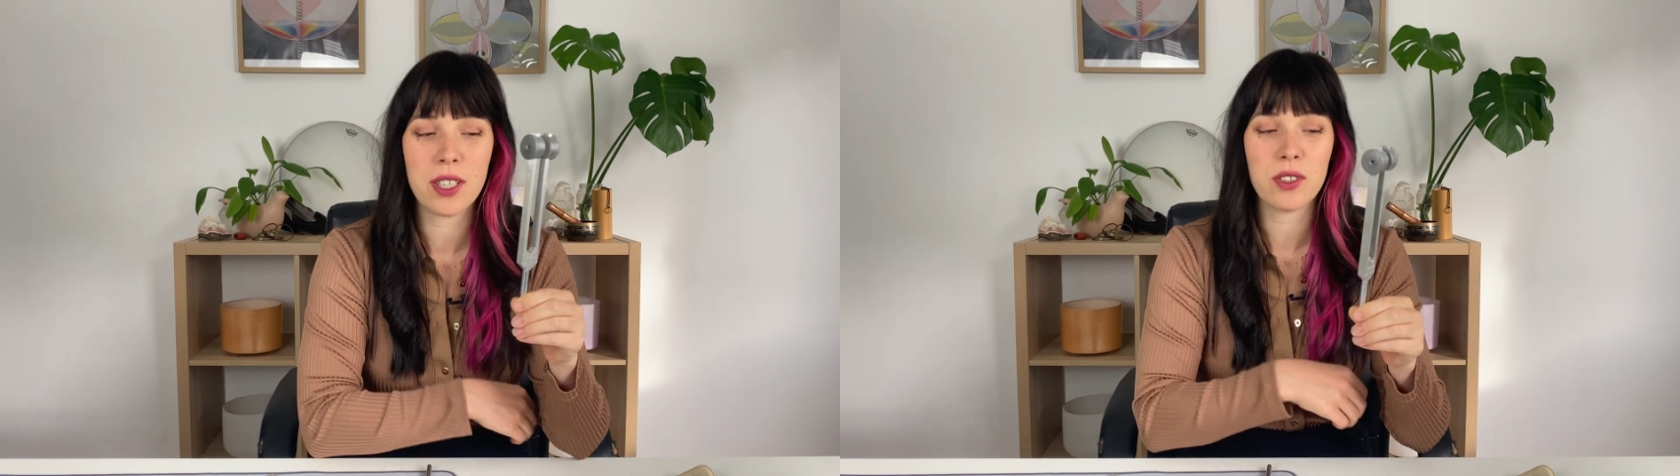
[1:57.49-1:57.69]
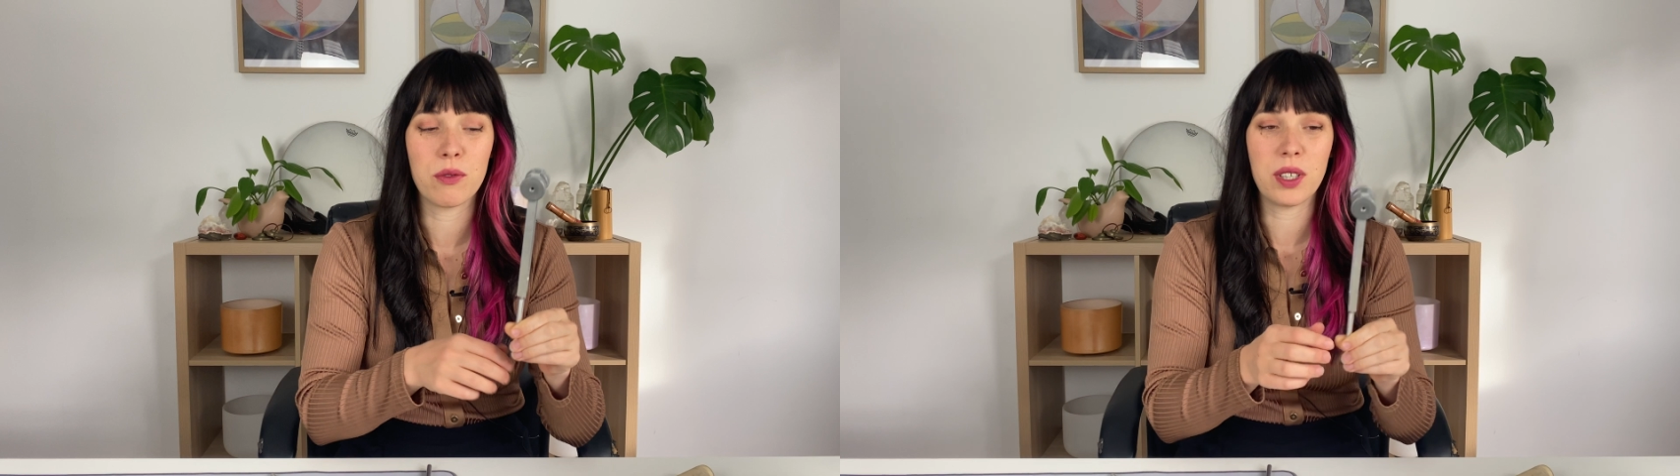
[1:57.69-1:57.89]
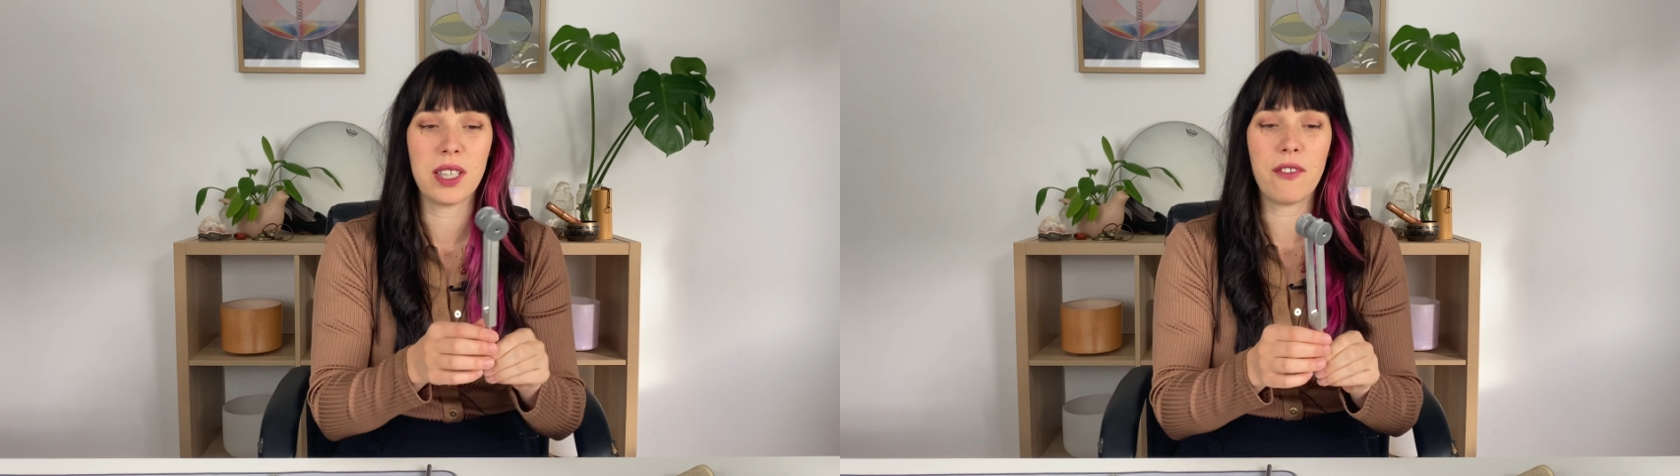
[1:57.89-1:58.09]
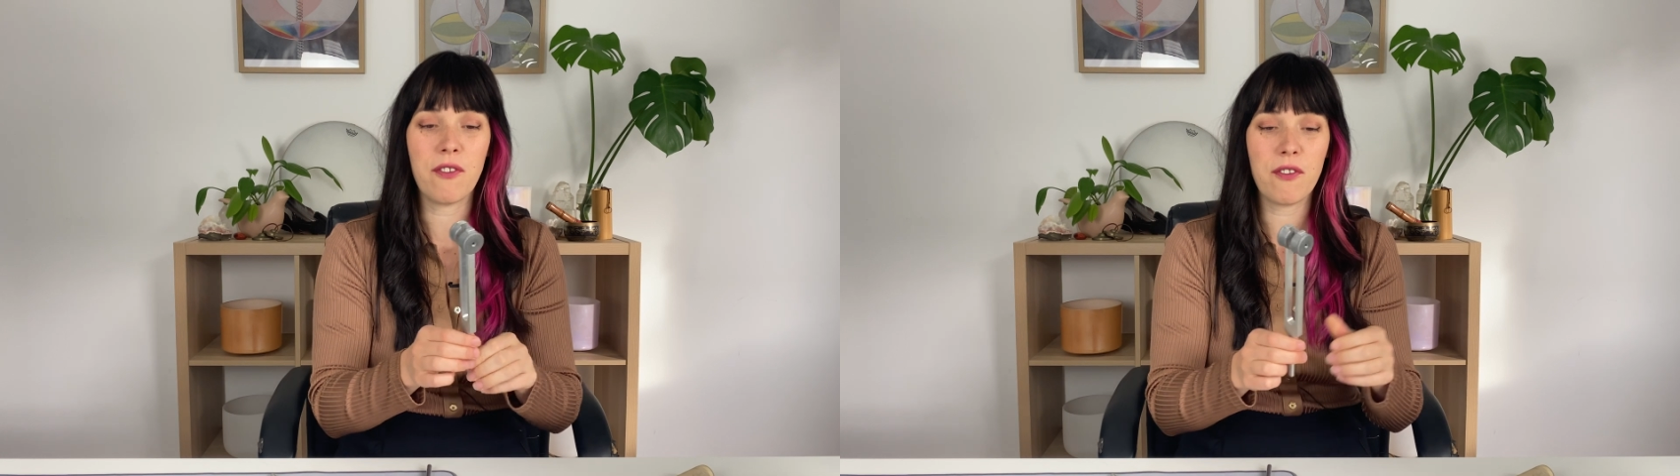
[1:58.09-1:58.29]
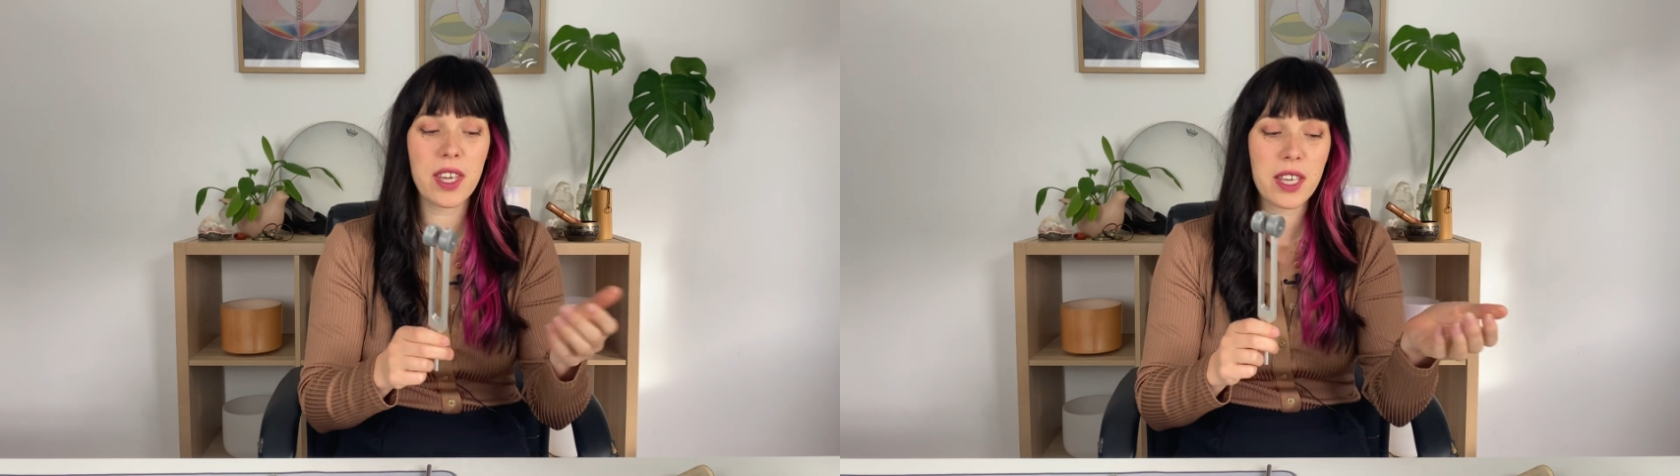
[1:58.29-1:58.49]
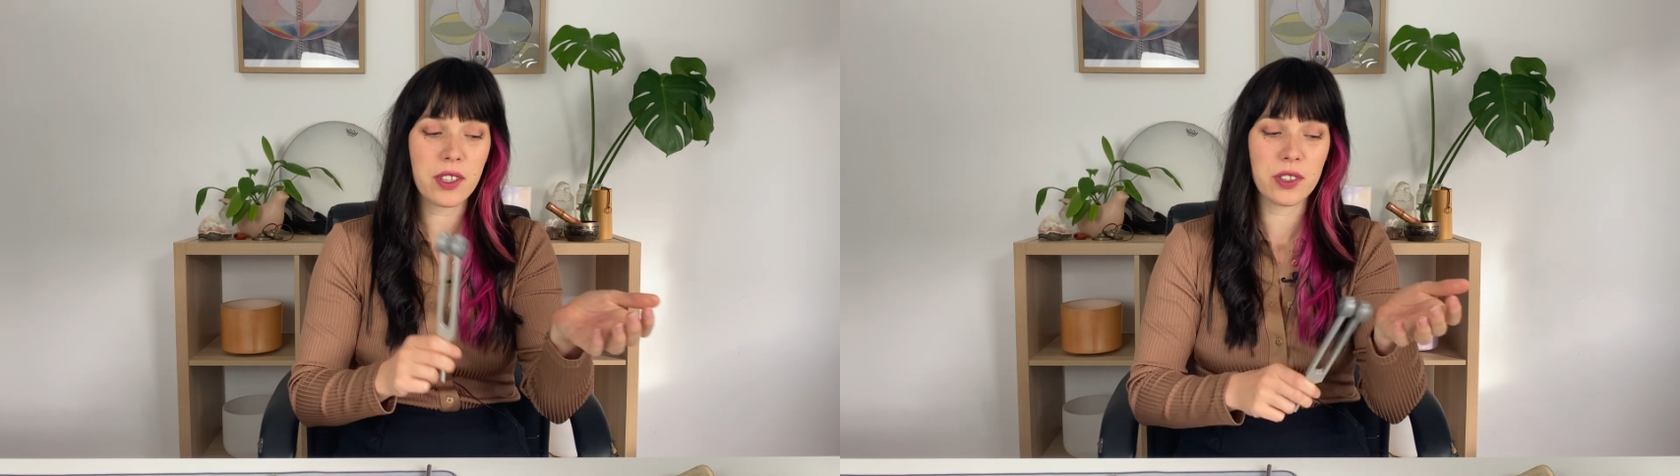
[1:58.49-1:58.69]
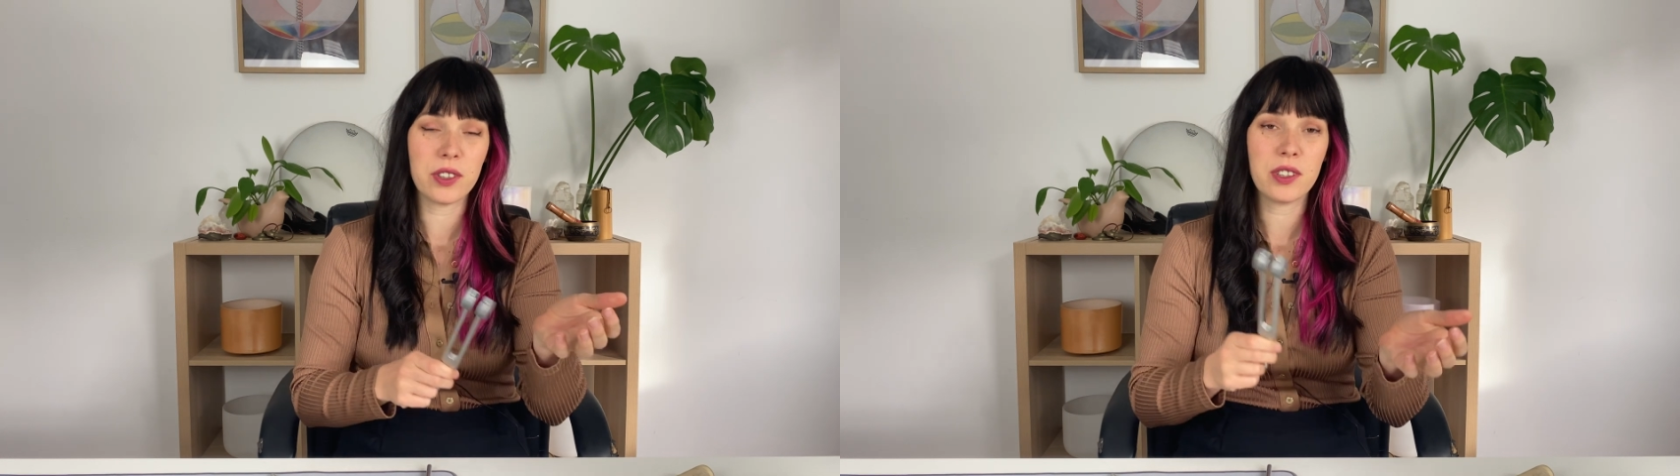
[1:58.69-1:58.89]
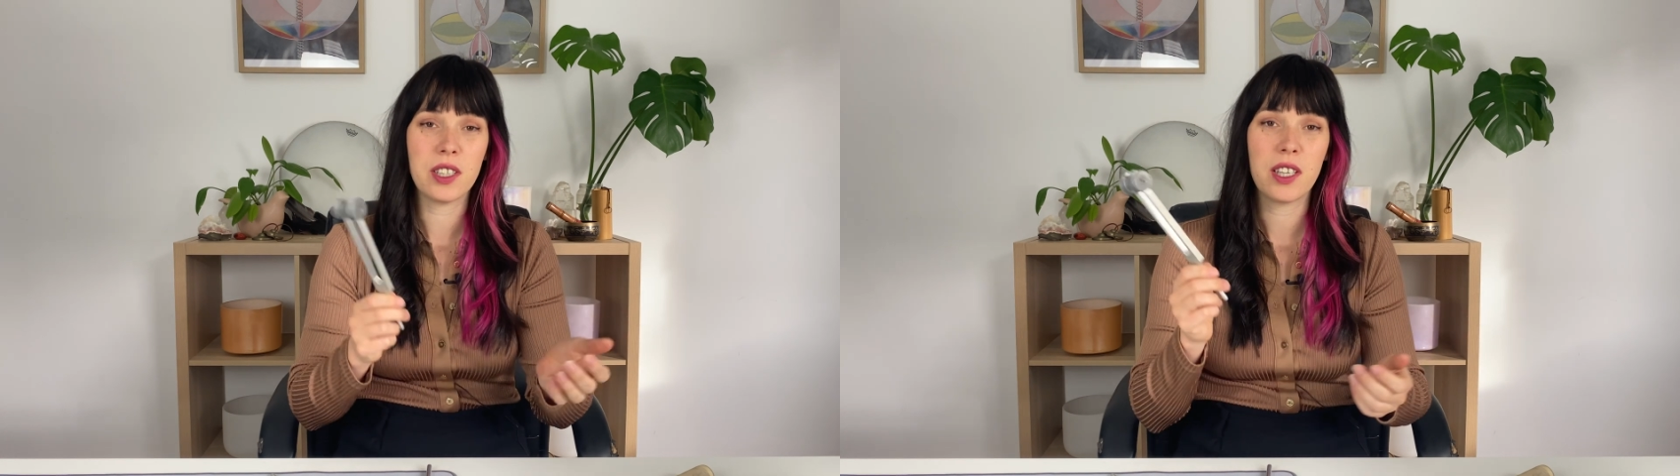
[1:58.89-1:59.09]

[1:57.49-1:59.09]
to really feel